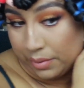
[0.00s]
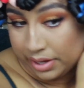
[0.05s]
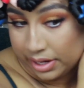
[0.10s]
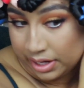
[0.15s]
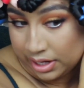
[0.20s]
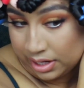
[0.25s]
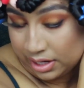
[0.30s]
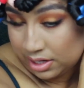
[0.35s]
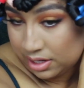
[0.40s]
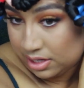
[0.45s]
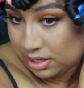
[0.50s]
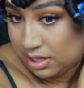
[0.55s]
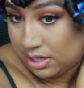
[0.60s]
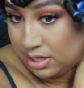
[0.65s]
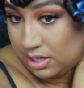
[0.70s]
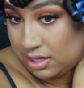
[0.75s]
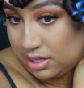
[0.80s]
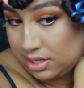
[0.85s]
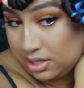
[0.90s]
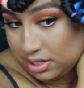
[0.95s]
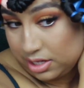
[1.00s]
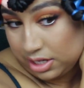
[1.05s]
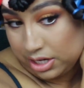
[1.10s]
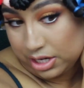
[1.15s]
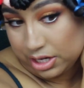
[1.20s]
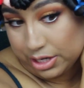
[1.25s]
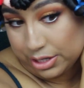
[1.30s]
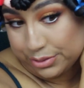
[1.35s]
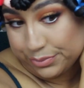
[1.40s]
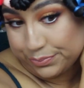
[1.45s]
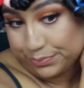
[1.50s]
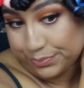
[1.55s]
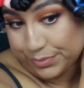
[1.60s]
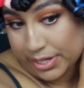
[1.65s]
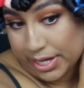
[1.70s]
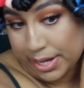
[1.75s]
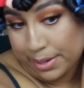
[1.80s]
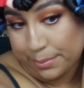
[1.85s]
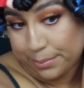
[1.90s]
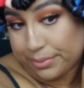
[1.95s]
way, you know,
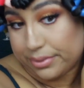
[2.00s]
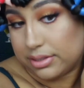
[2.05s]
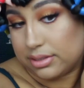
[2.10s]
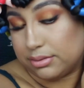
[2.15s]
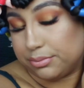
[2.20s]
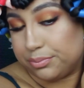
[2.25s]
up.